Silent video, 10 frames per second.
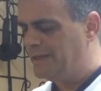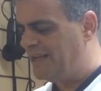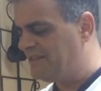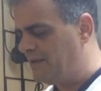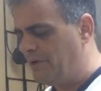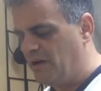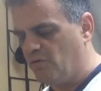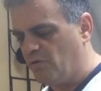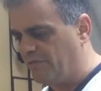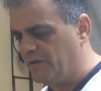I say about a
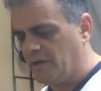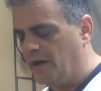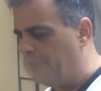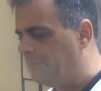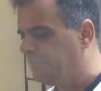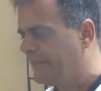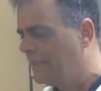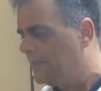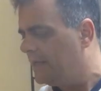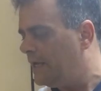quarter of a cup,
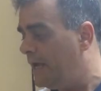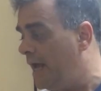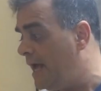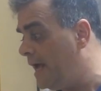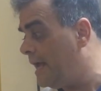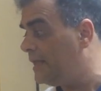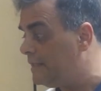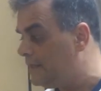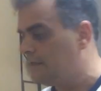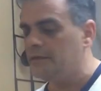and
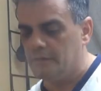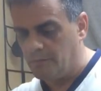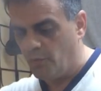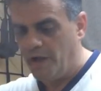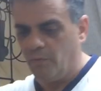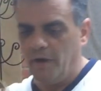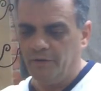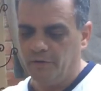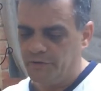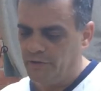some white wine
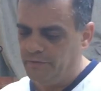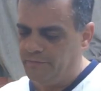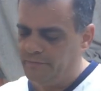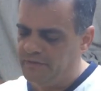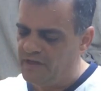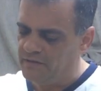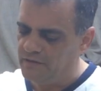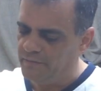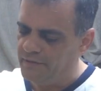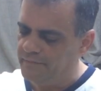also, just a
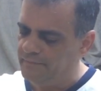little bit.